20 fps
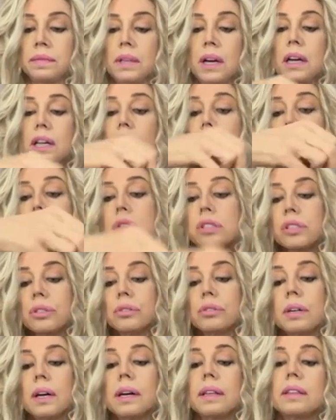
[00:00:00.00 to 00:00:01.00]
I also
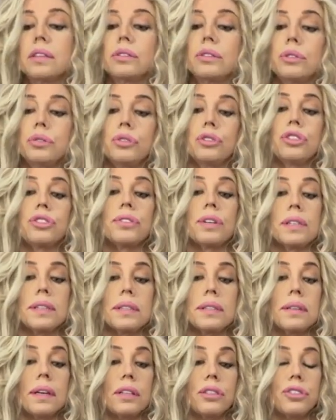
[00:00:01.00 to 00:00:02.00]
like the new
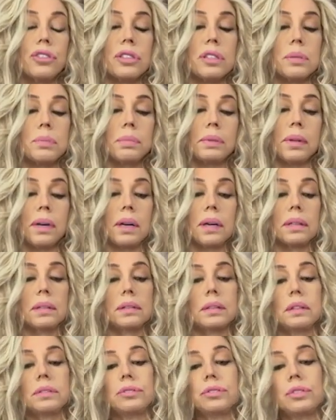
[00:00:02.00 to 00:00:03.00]
Tresletches
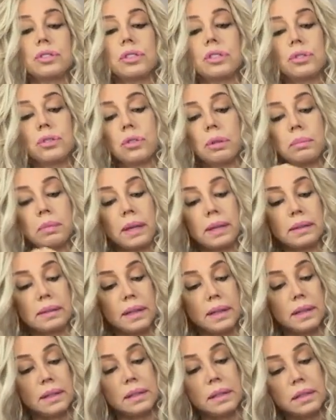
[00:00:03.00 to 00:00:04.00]
Blonde. If you saw my
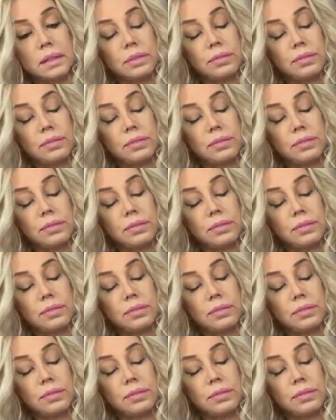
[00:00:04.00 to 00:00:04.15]
latest